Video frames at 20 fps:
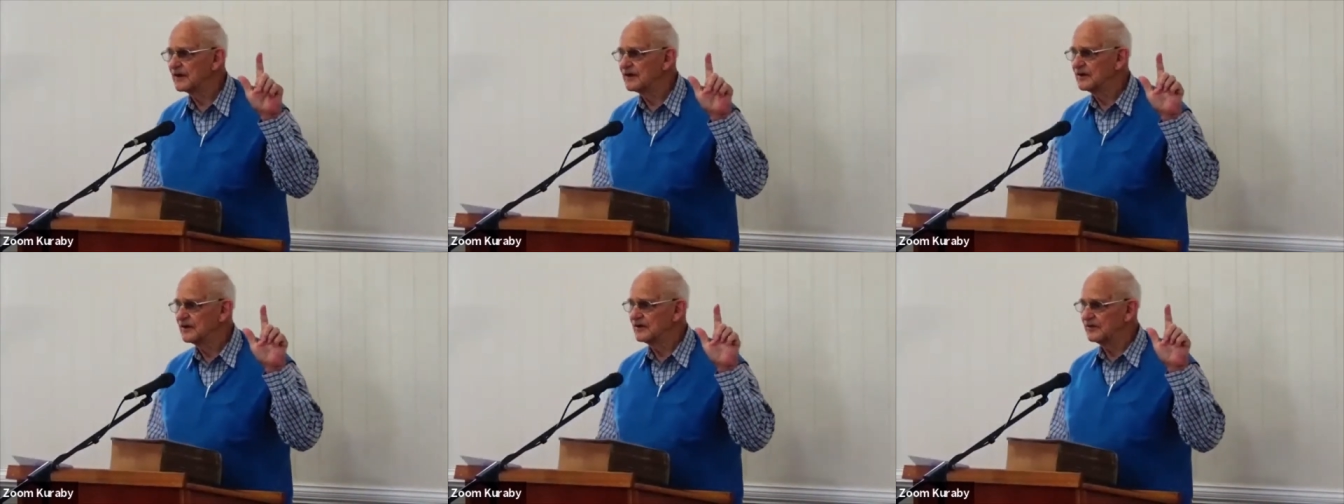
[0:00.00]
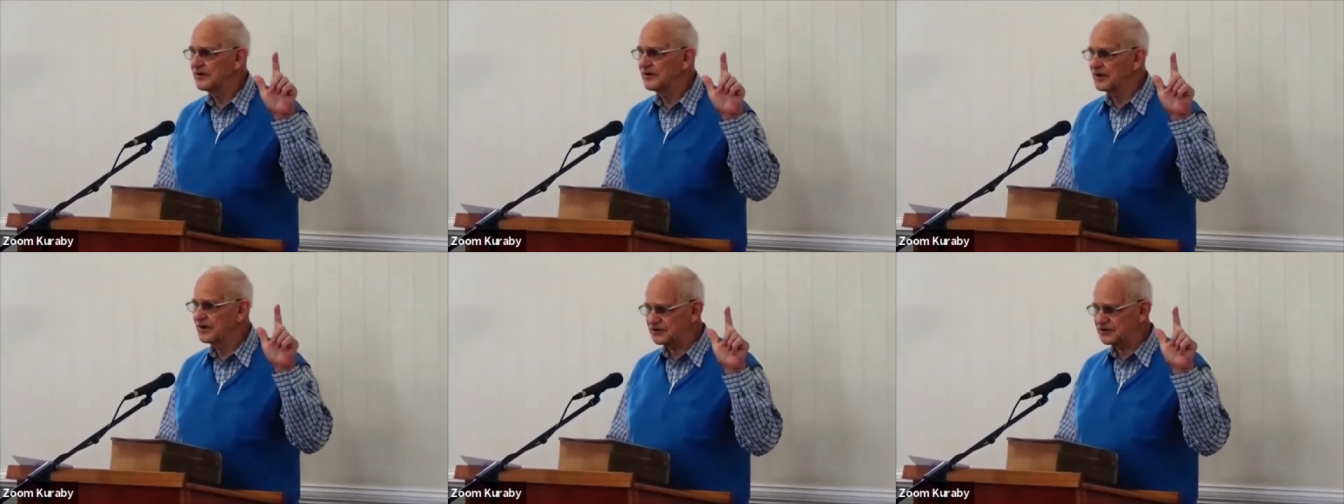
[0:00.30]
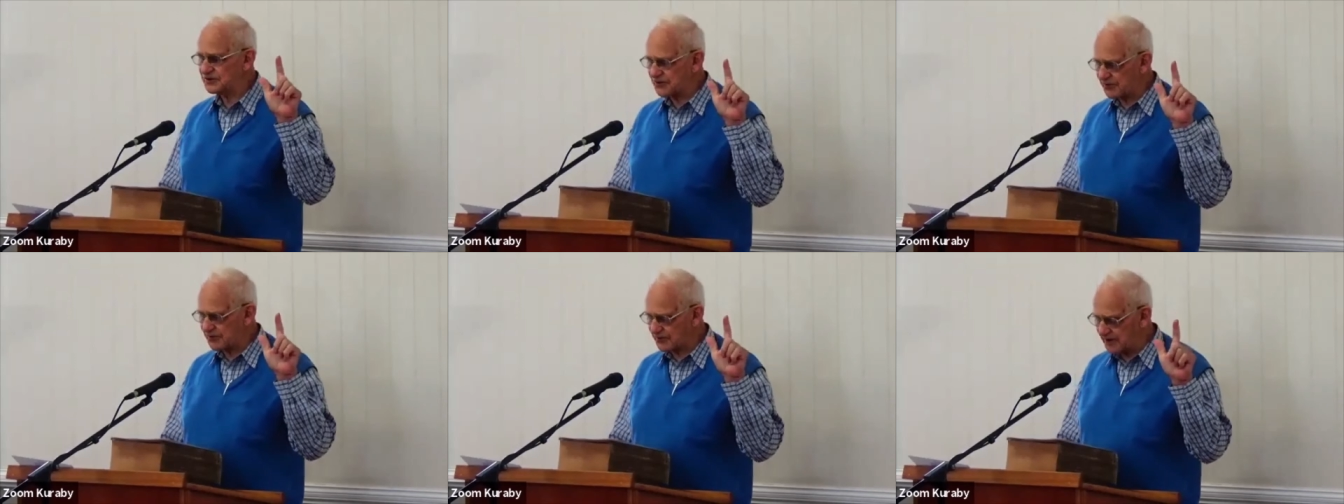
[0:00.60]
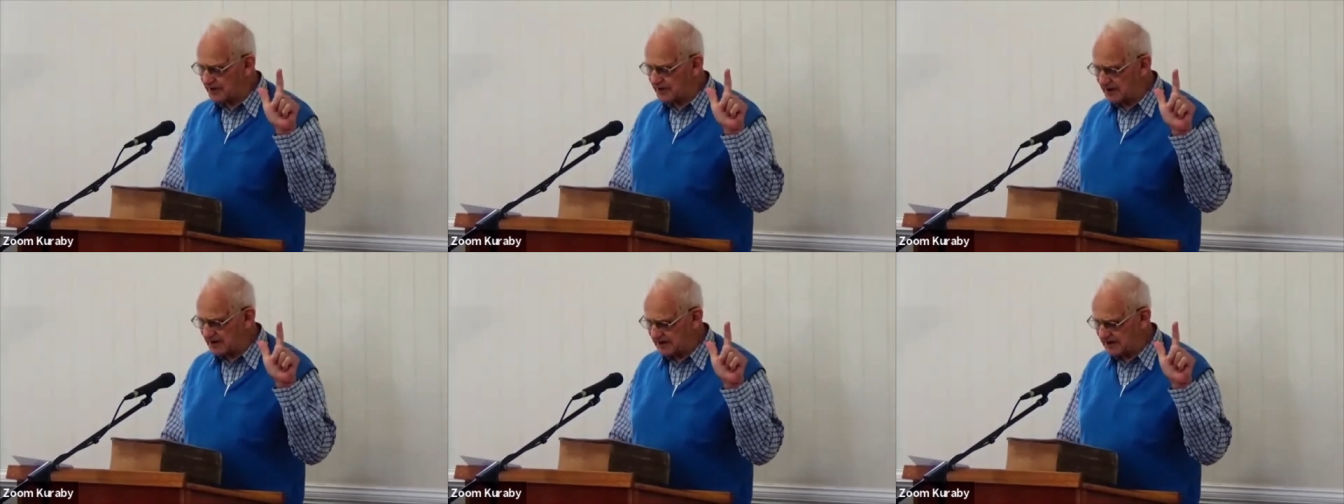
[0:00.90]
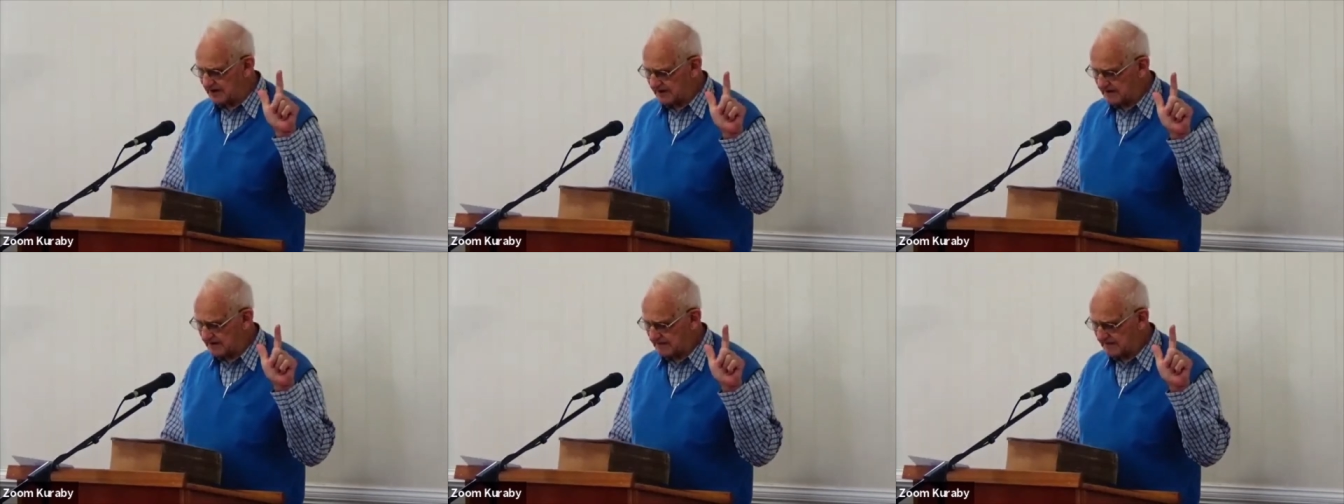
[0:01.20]
verse 3,
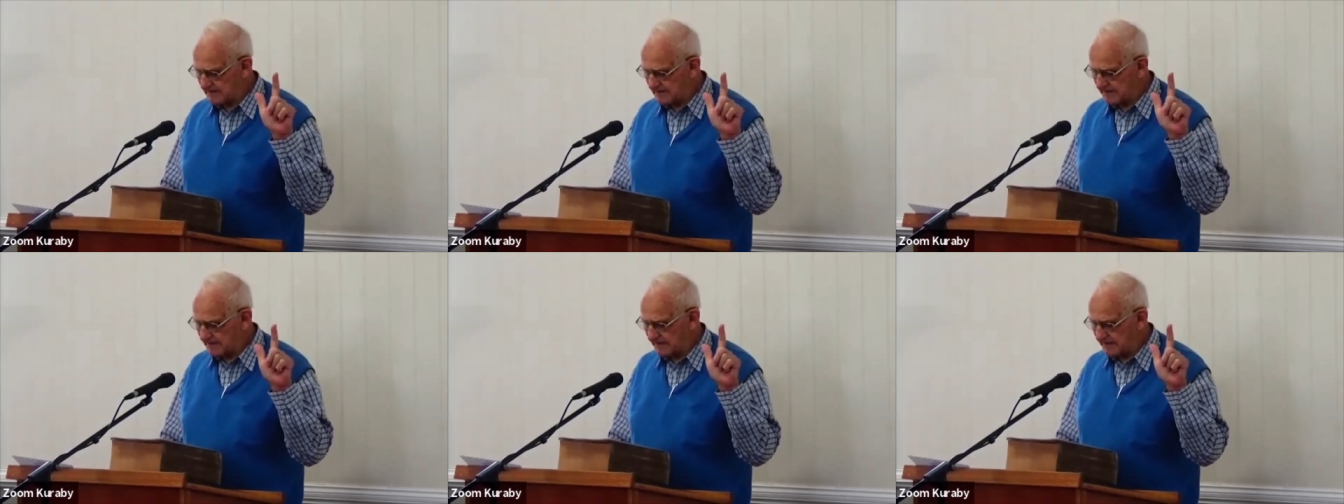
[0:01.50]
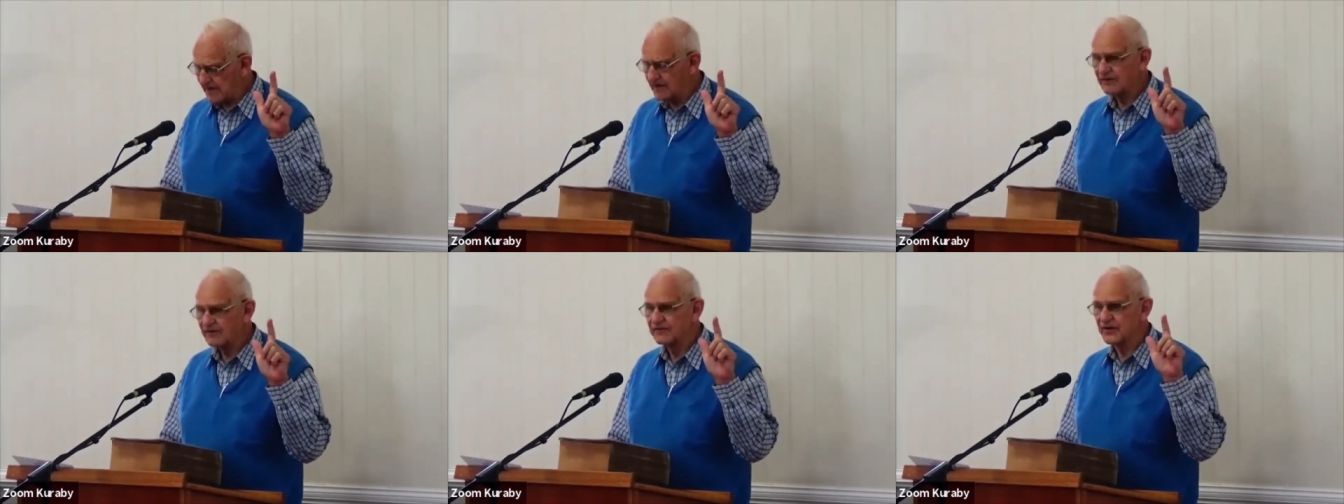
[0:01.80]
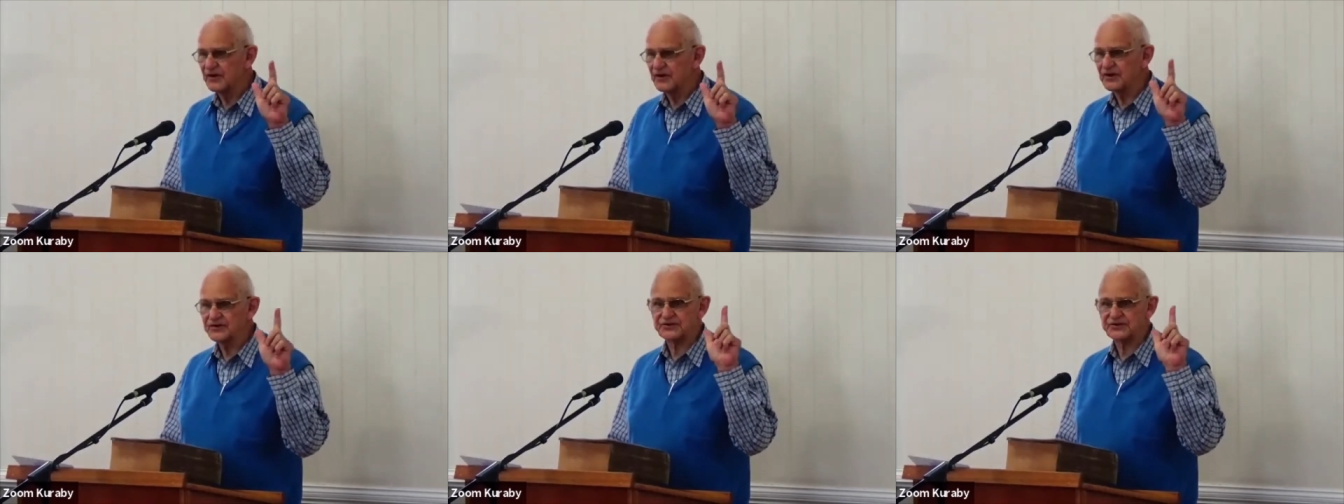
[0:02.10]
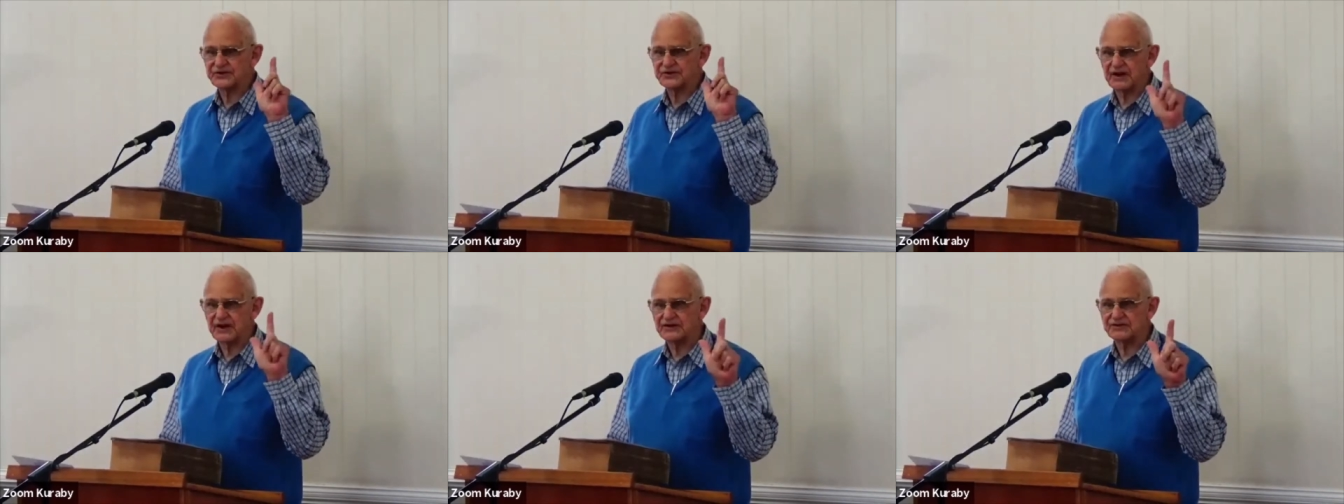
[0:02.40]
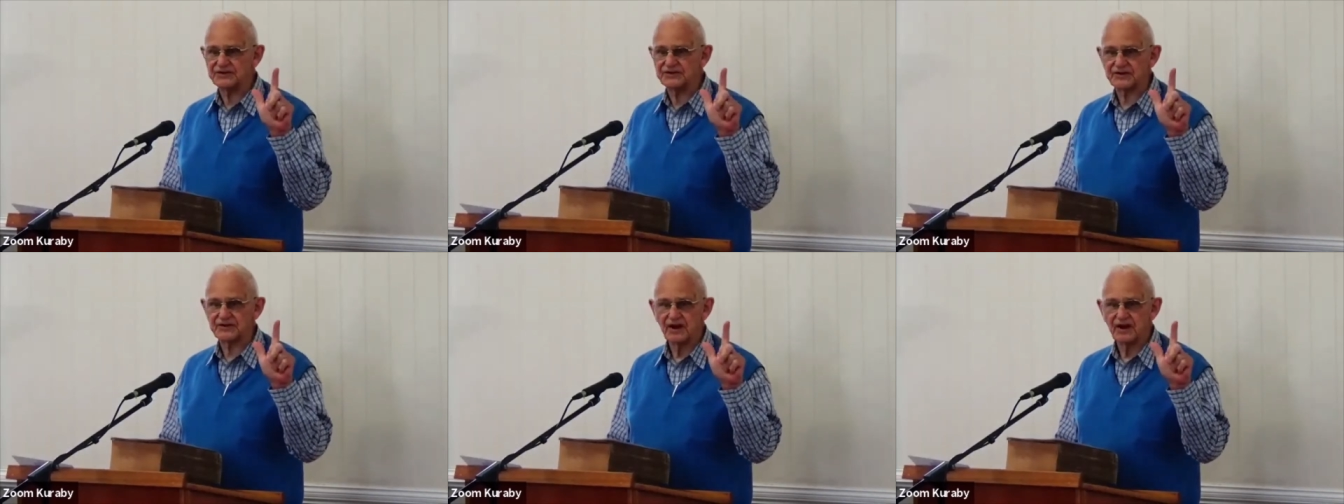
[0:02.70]
verse 6.